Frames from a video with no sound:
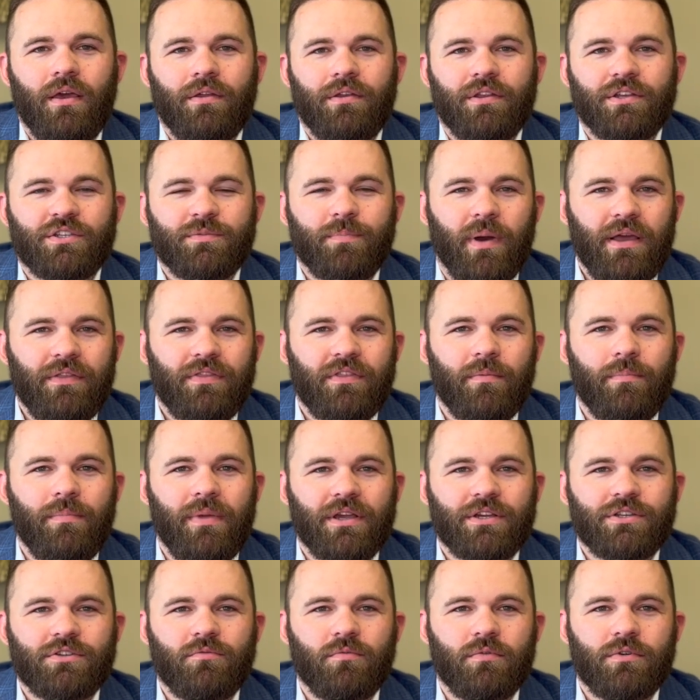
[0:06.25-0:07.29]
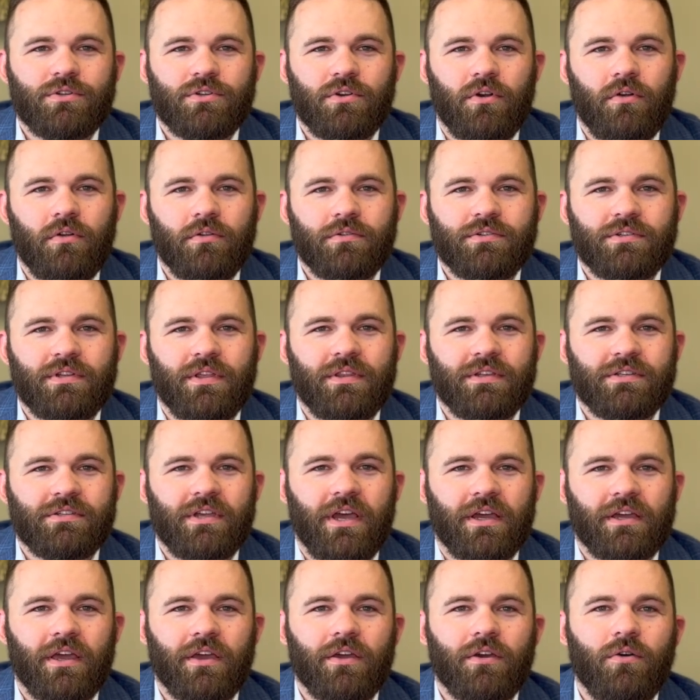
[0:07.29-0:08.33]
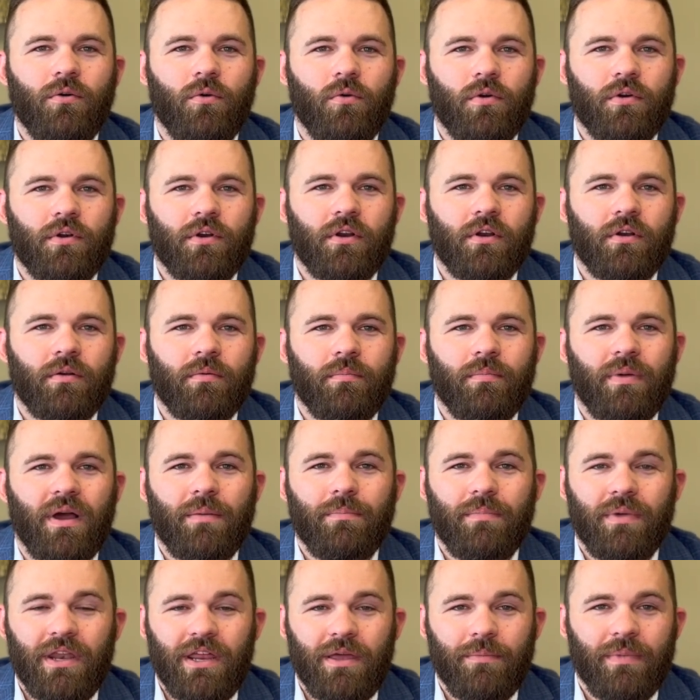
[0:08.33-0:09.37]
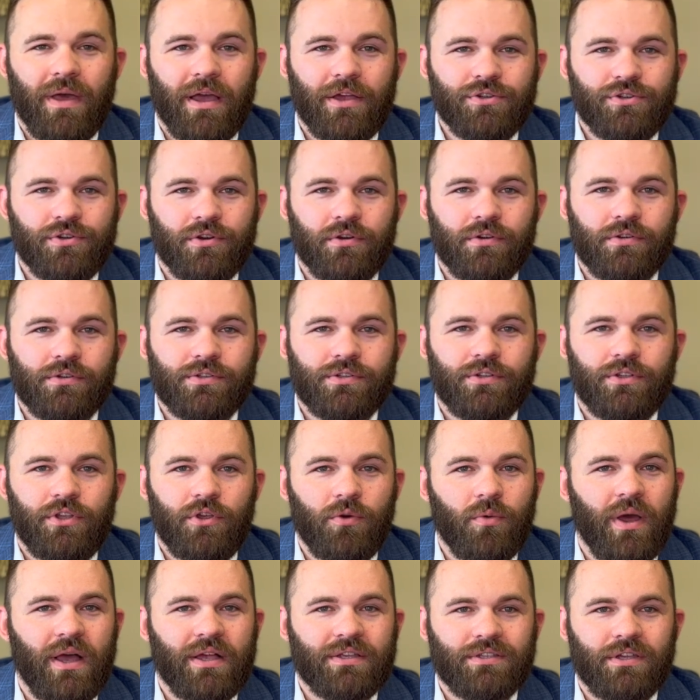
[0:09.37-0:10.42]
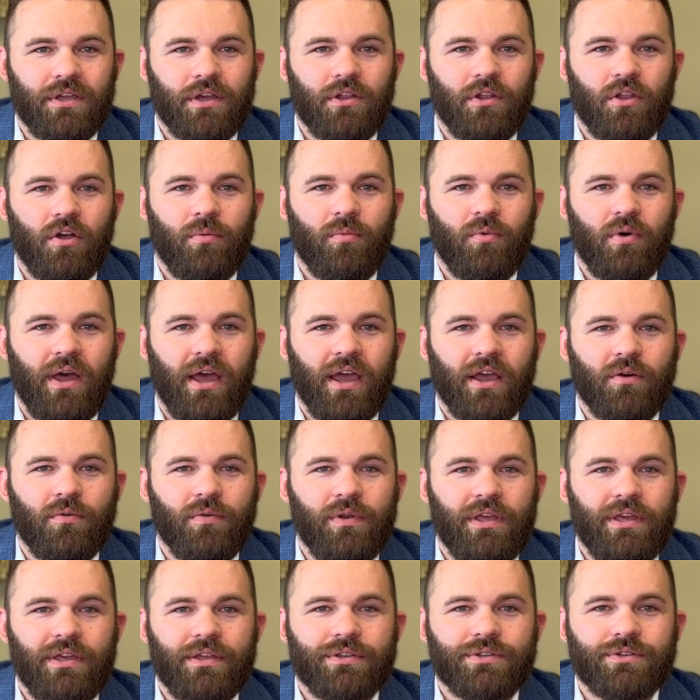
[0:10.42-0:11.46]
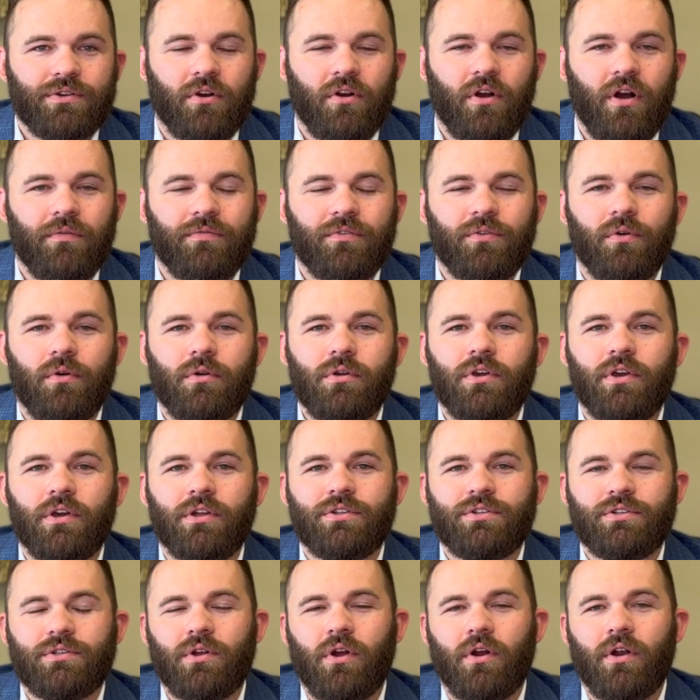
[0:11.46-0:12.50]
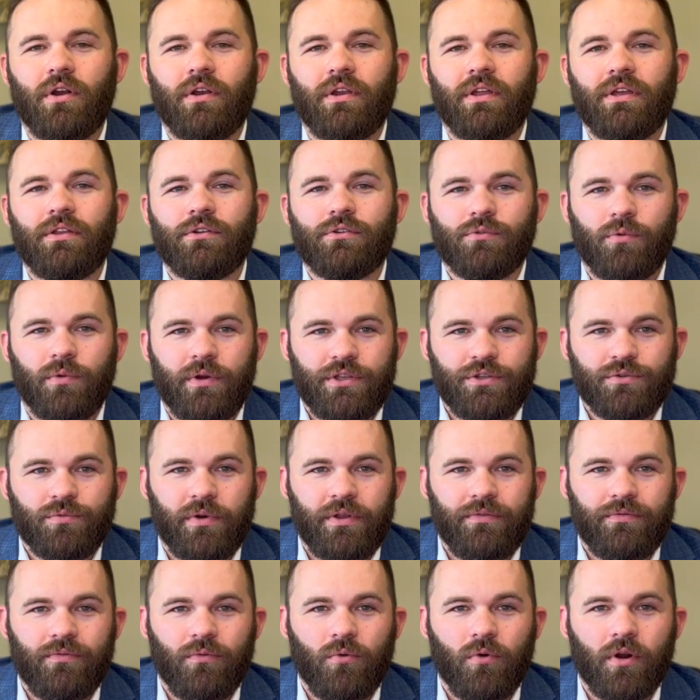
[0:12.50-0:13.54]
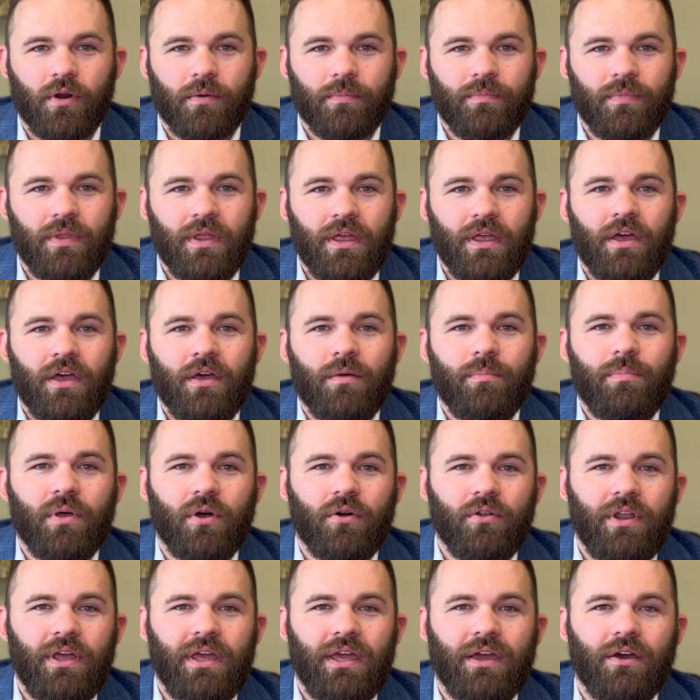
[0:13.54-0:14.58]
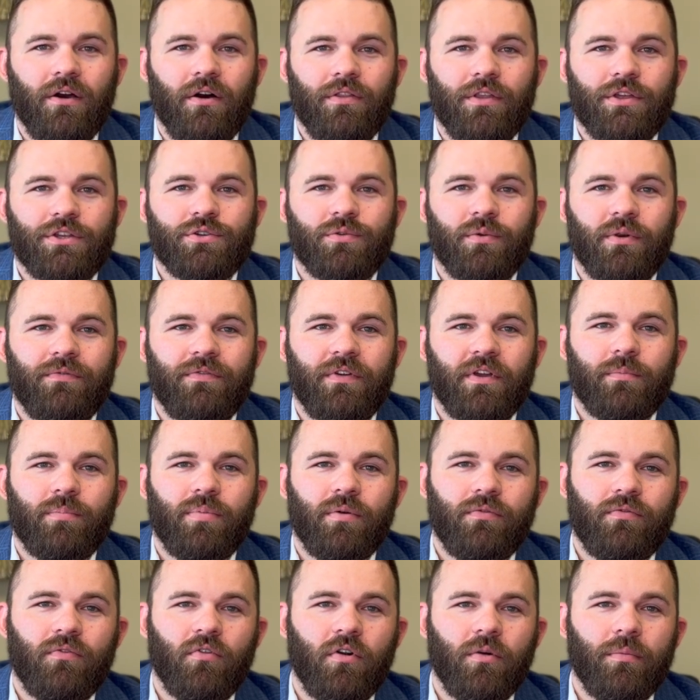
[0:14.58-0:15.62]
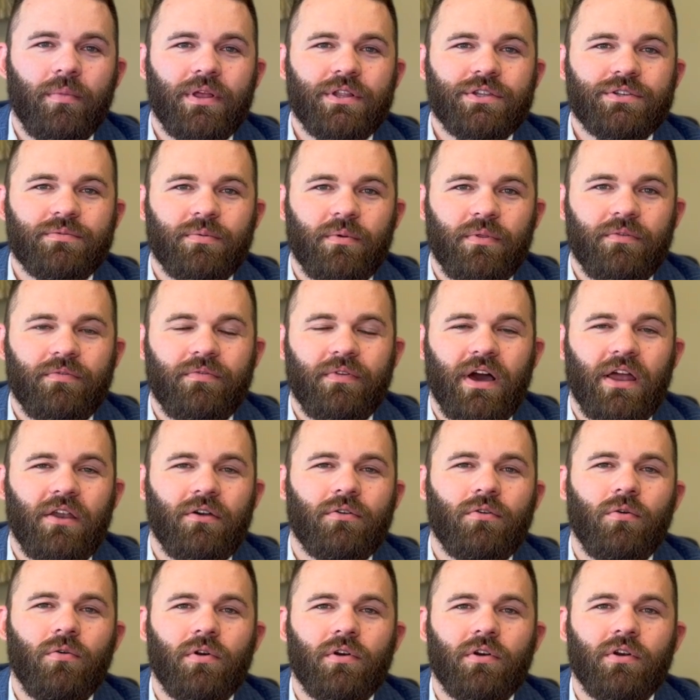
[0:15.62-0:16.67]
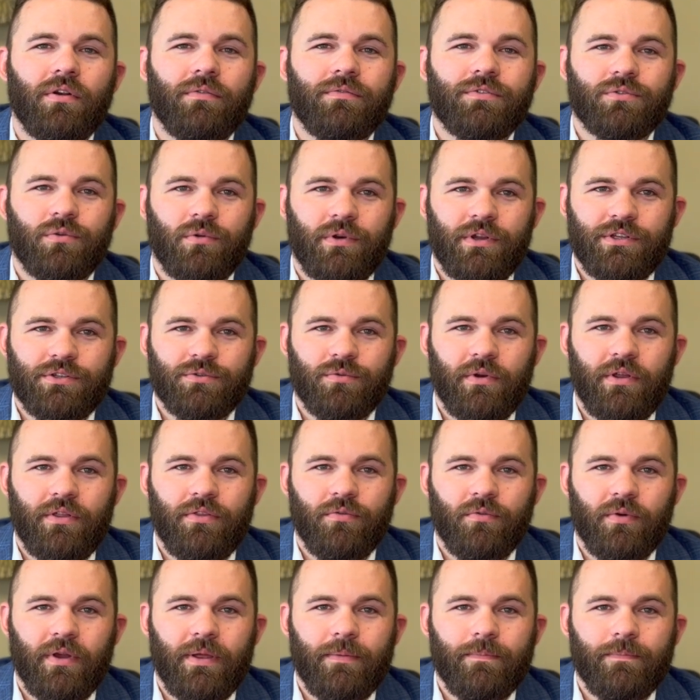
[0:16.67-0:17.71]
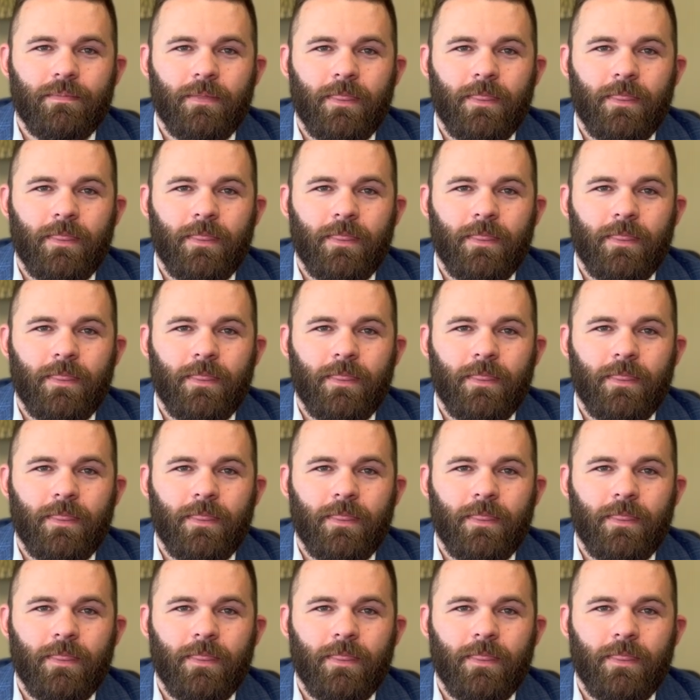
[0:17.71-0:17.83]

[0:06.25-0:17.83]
Despite the mixed results in the second quarter, by many measures, U.S. and global equities are off to a good start in 2024, building on the terrific performance from the final quarter of 2023.